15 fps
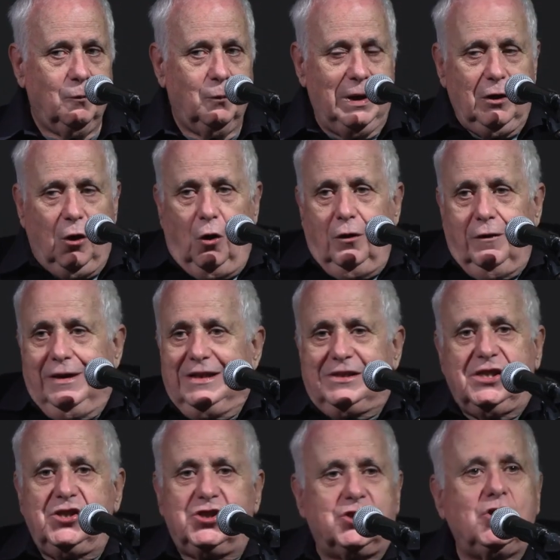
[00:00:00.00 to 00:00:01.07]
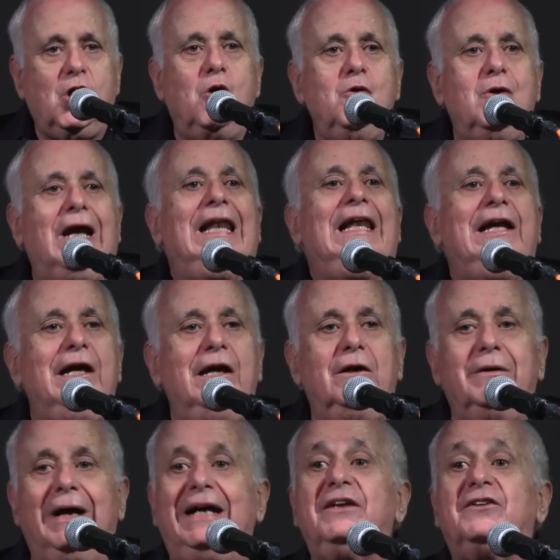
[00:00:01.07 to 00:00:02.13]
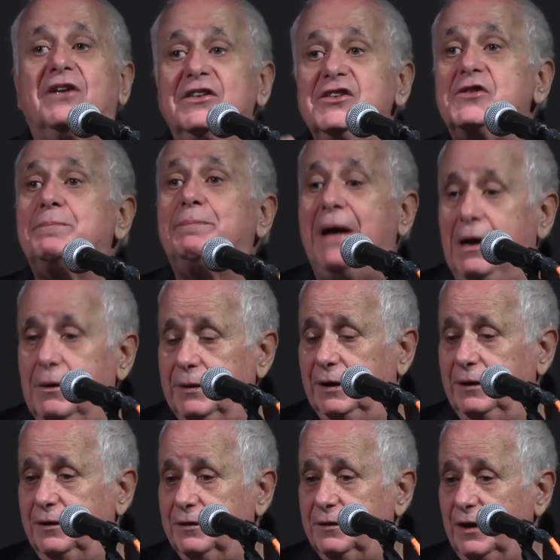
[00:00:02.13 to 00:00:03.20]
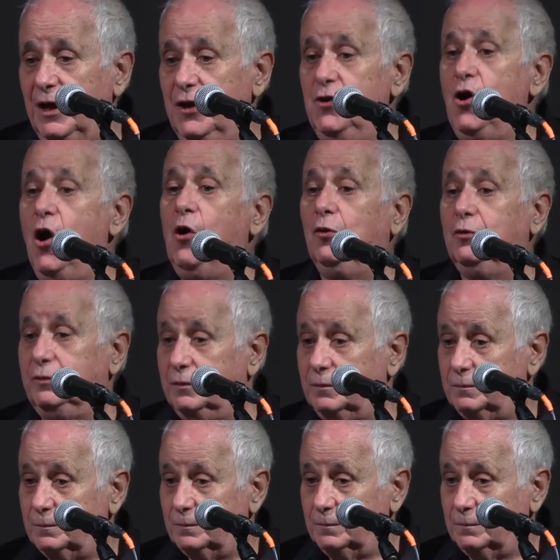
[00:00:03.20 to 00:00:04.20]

When all this is so clear and transparent and known,